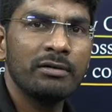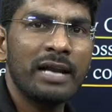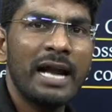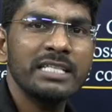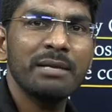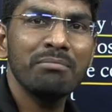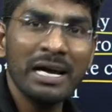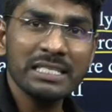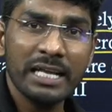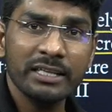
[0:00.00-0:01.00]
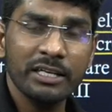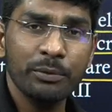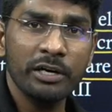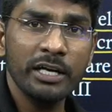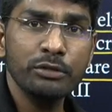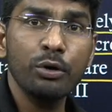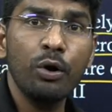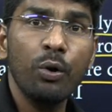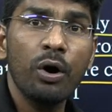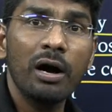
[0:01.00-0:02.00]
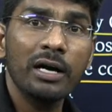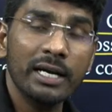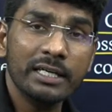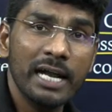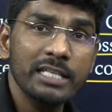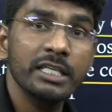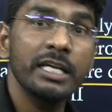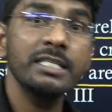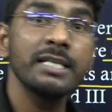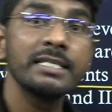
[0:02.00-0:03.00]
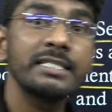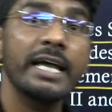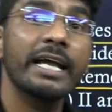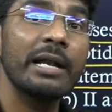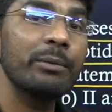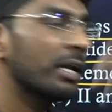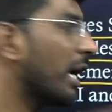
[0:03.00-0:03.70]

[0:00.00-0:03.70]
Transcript: Rats and mice like that one, right? So correct answer is second one